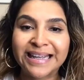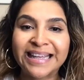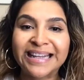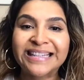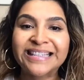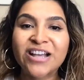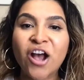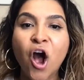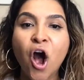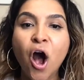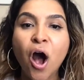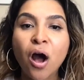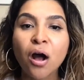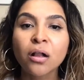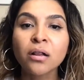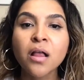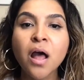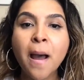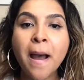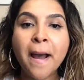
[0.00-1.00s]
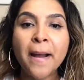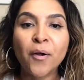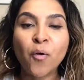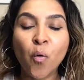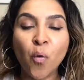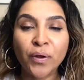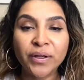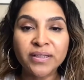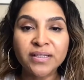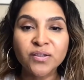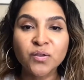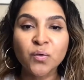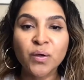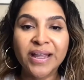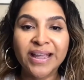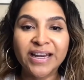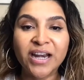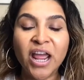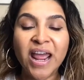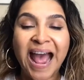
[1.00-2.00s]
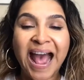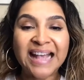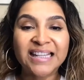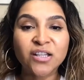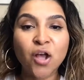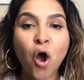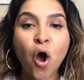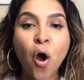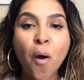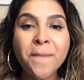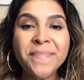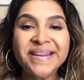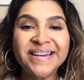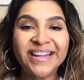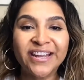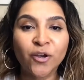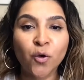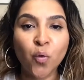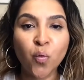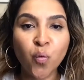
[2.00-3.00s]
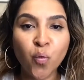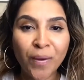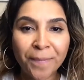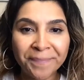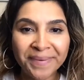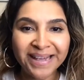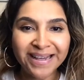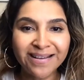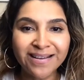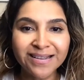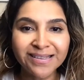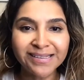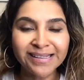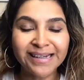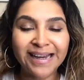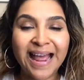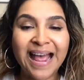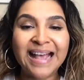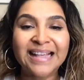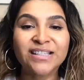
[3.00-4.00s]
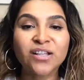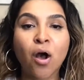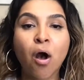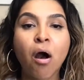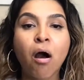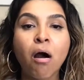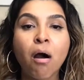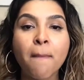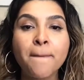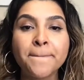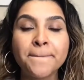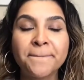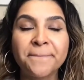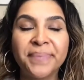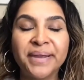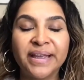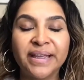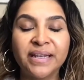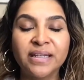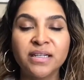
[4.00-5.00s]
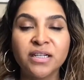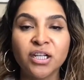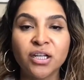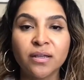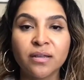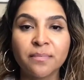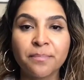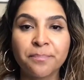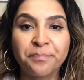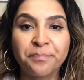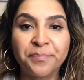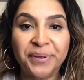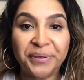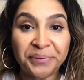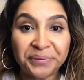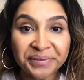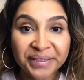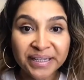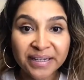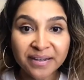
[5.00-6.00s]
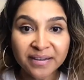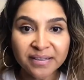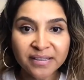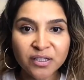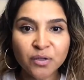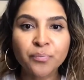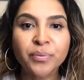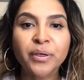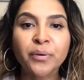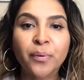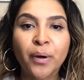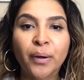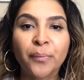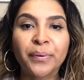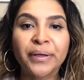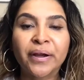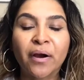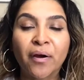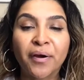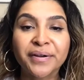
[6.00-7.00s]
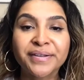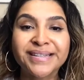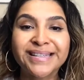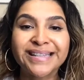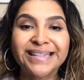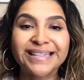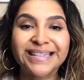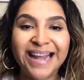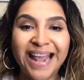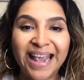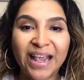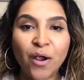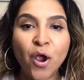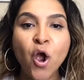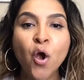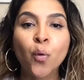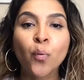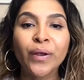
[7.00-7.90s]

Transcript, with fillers: It's all going to, it has all been equipping us, it has all been building us to be where we are today.